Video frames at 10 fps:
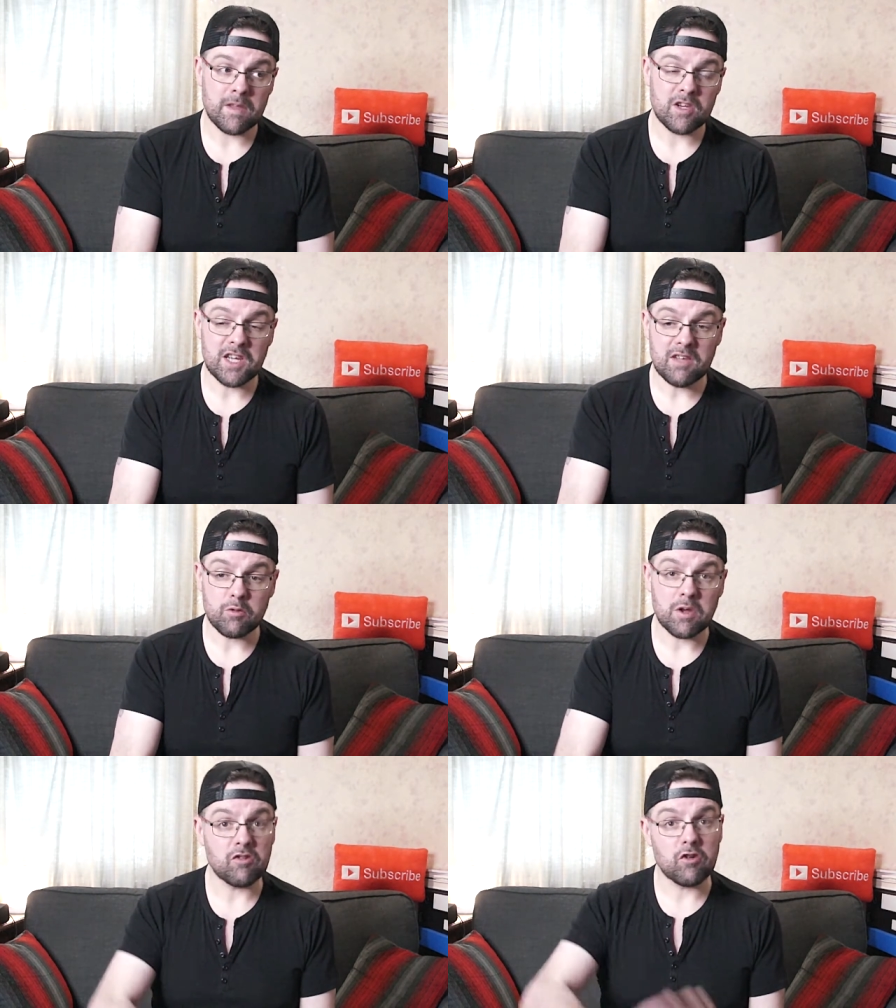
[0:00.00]
She is
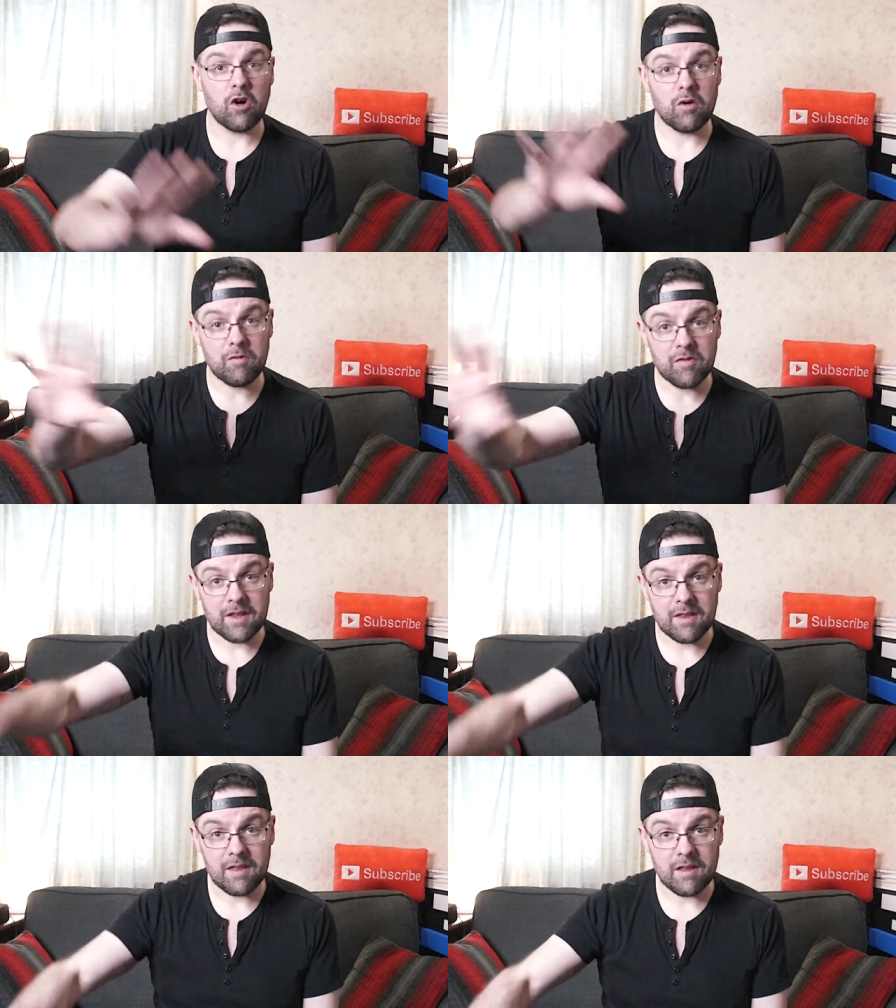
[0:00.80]
only strong
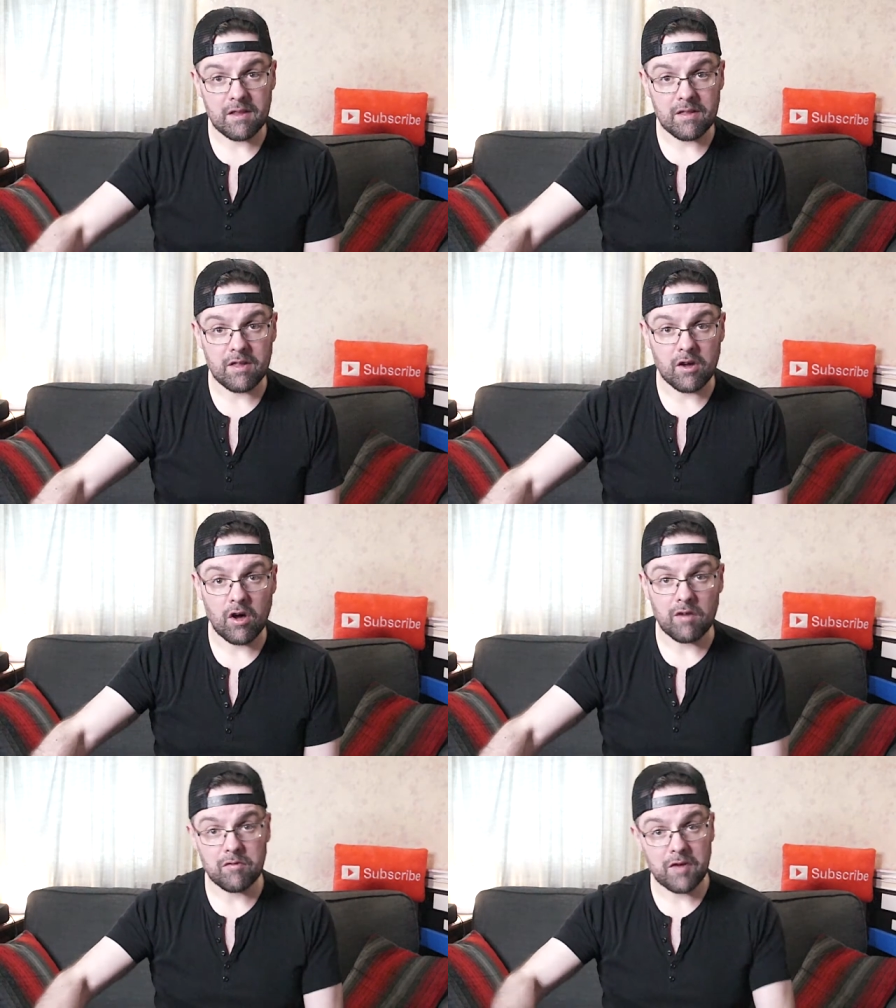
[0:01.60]
within the
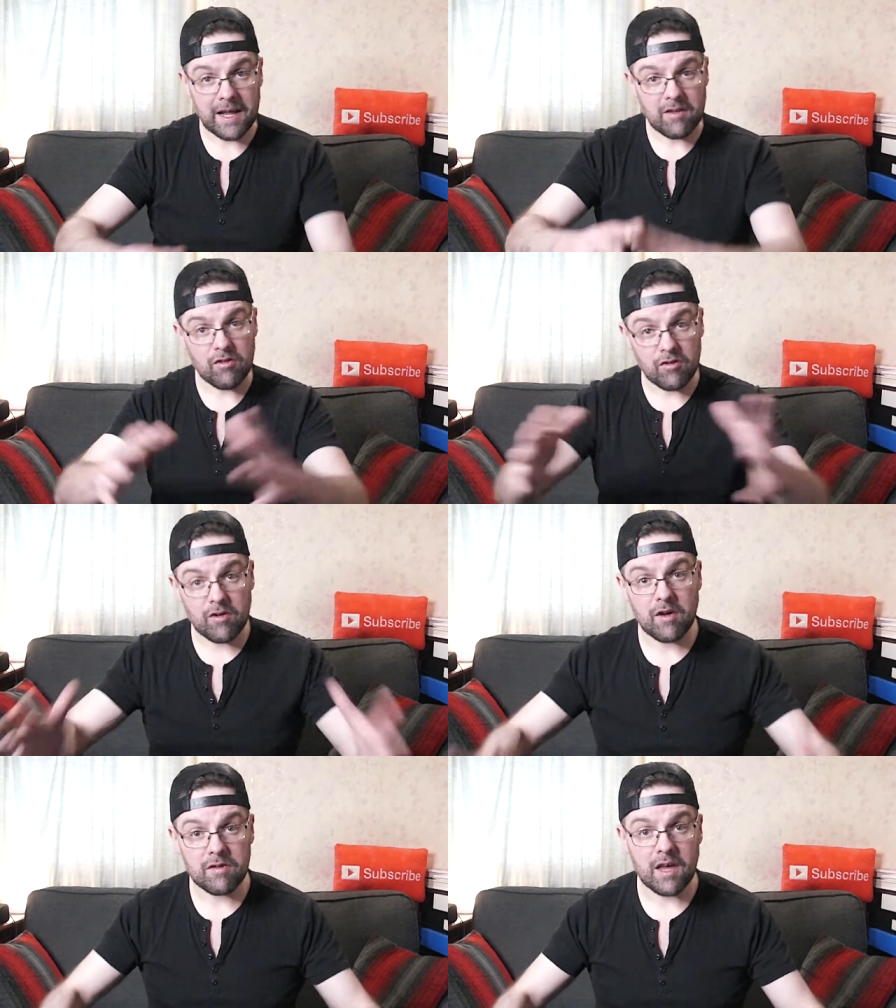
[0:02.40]
confines
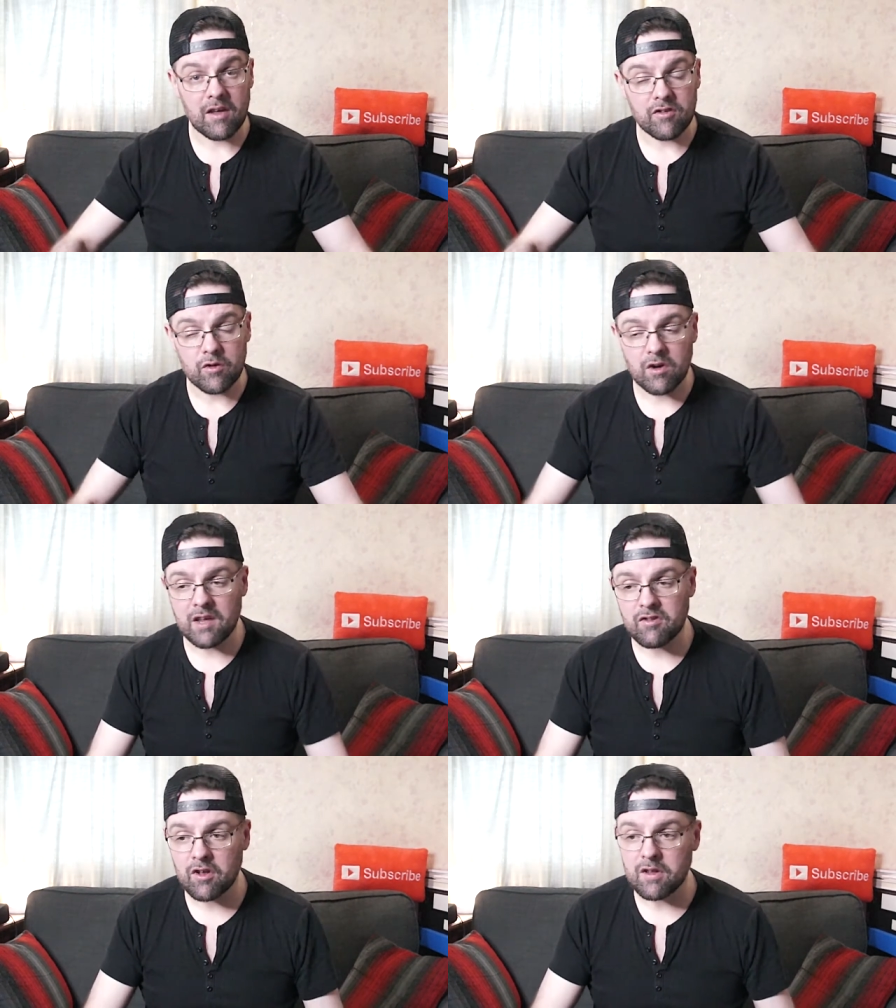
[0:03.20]
of Castle
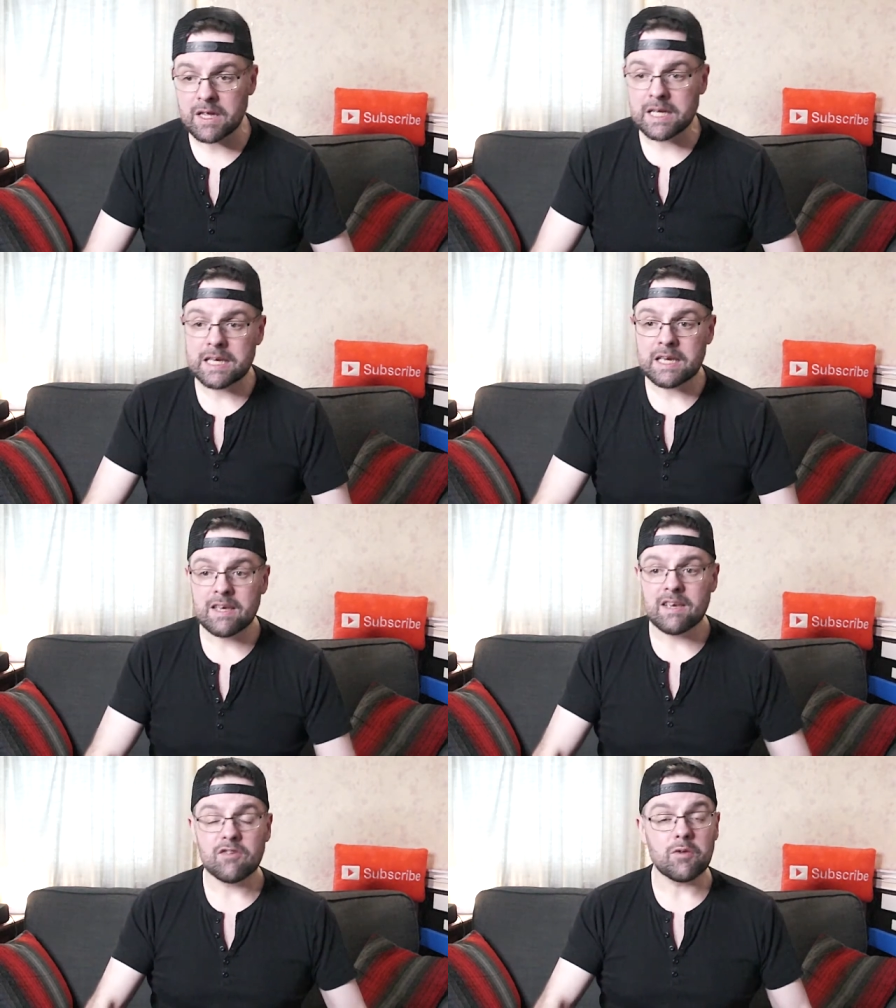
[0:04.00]
Grayskull,
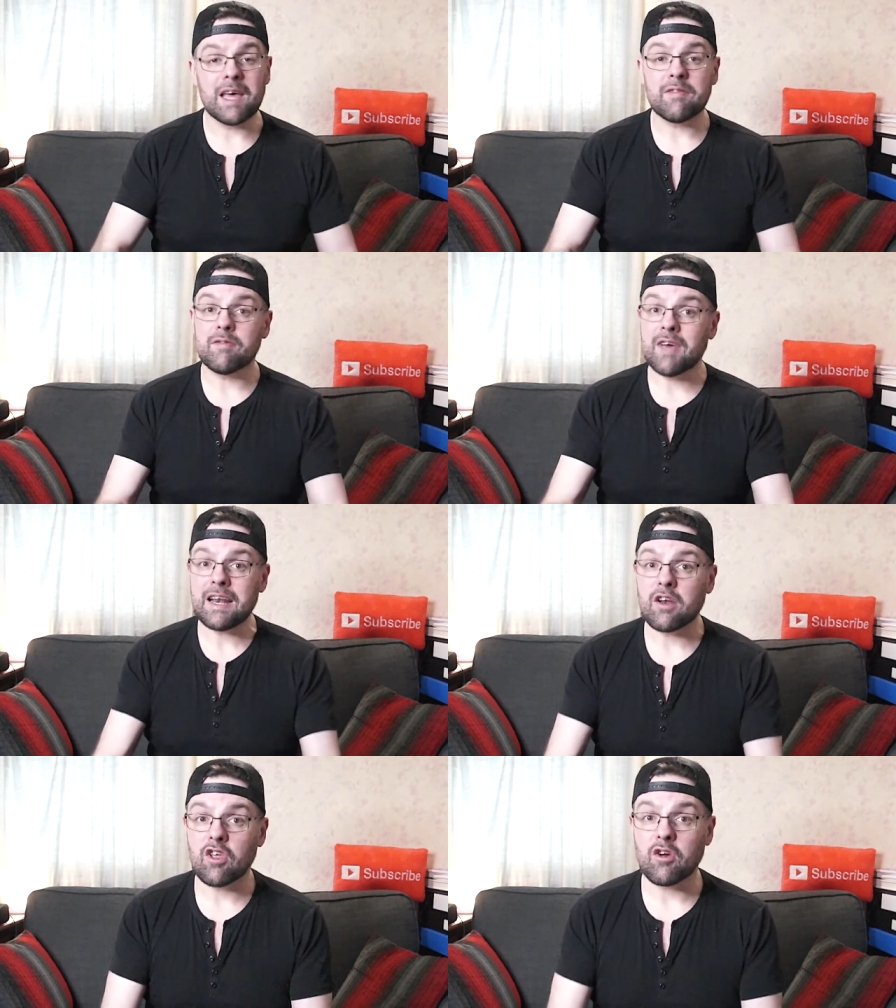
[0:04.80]
so they have to
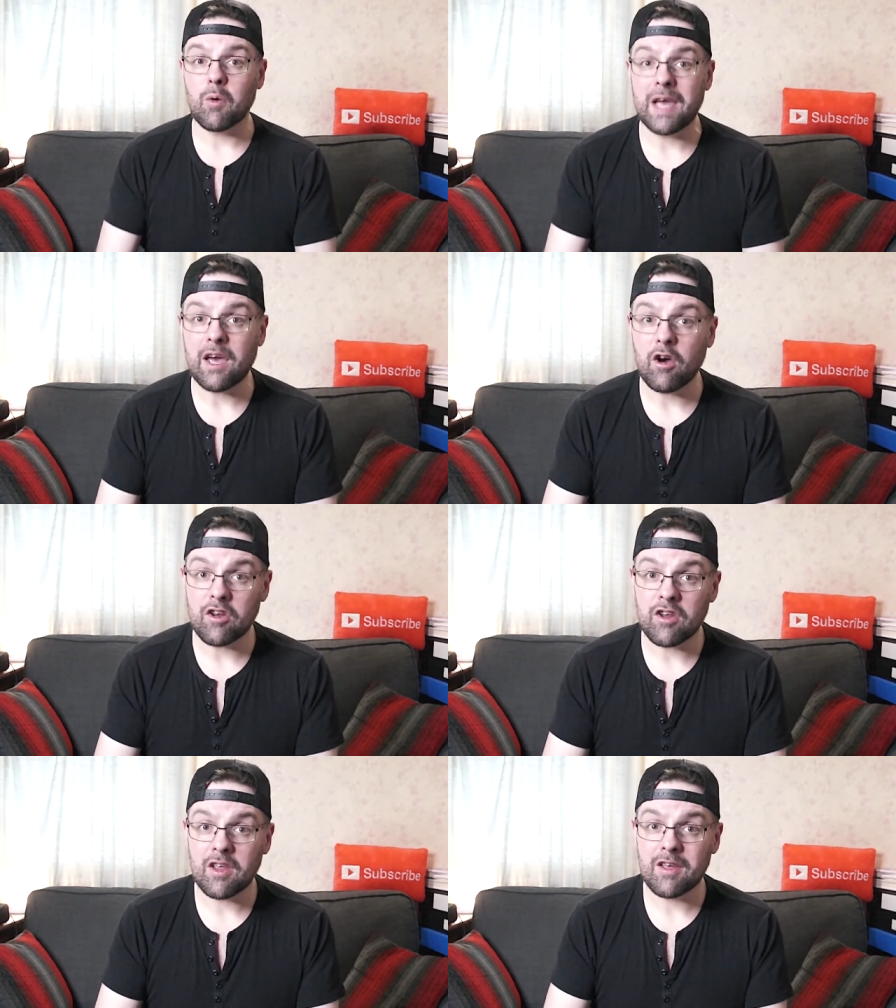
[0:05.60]
find another way
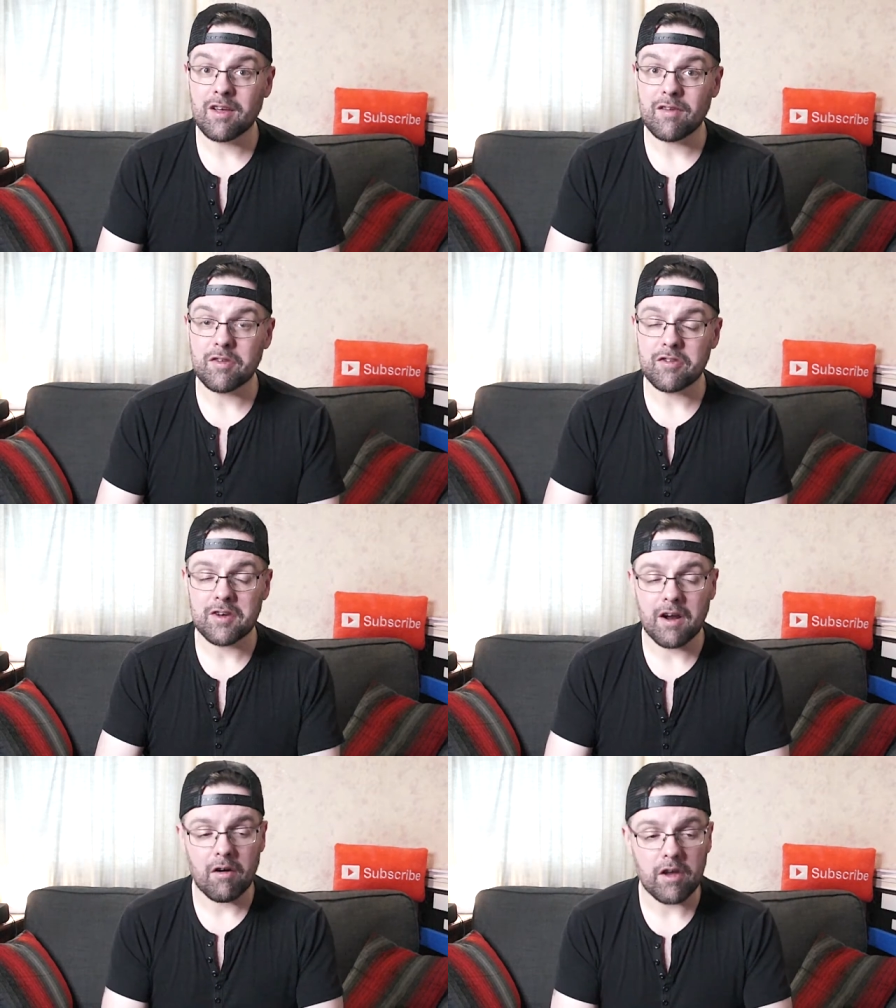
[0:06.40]
out of the
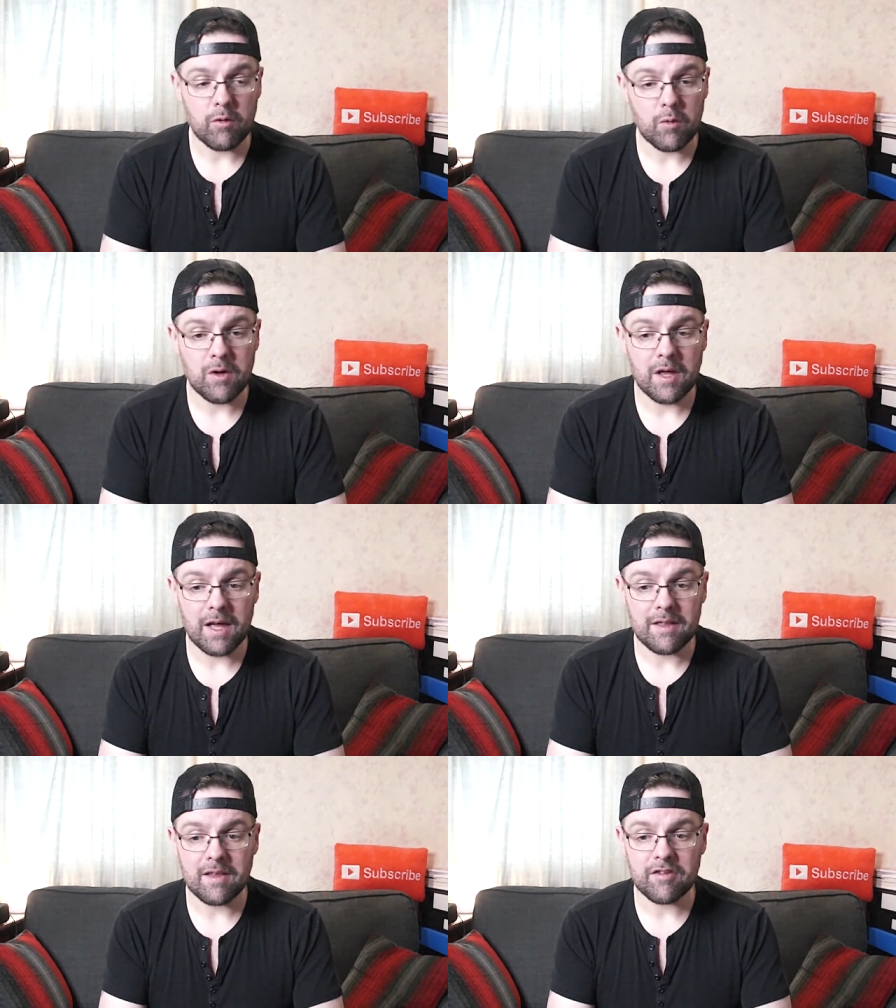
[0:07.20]
scenario
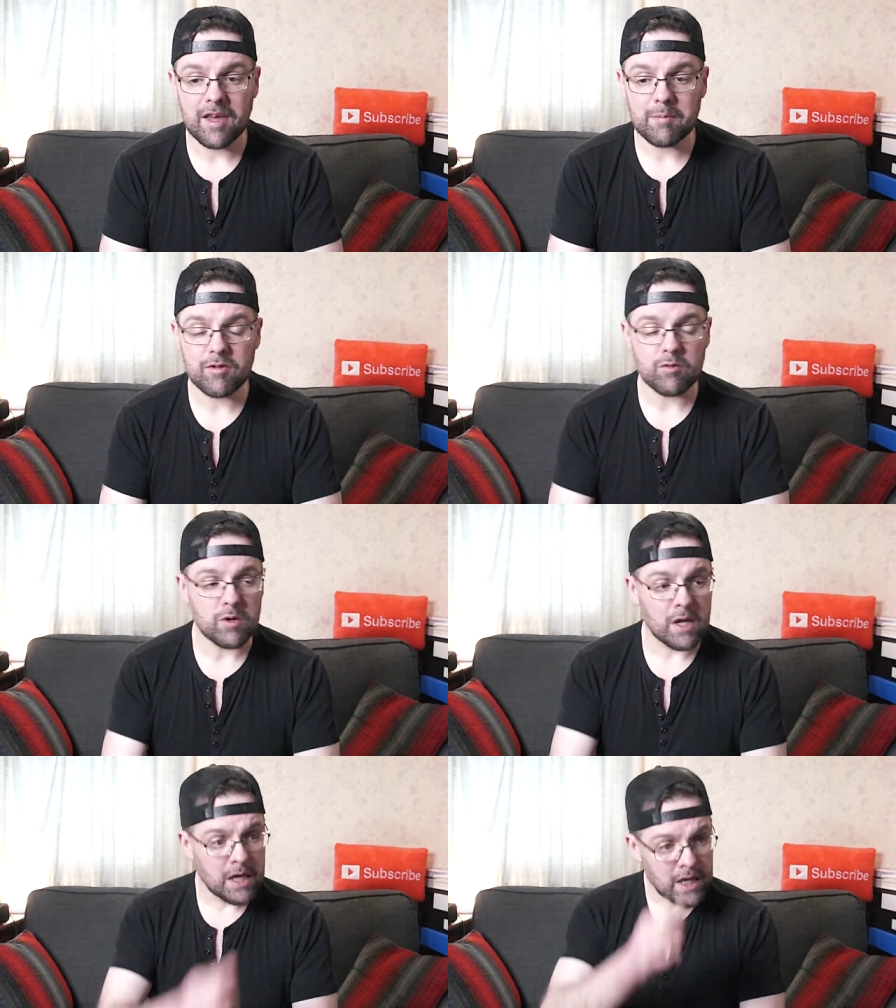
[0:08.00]
in this episode.